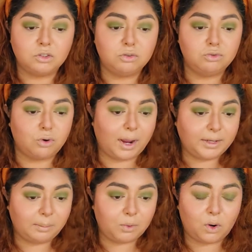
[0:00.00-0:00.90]
to
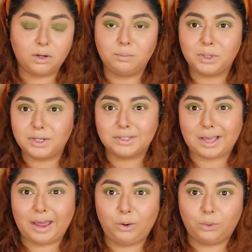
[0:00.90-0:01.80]
try them on
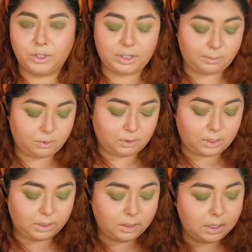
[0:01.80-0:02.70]
because I ordered them
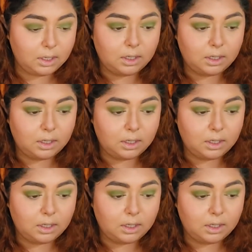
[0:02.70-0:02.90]
online.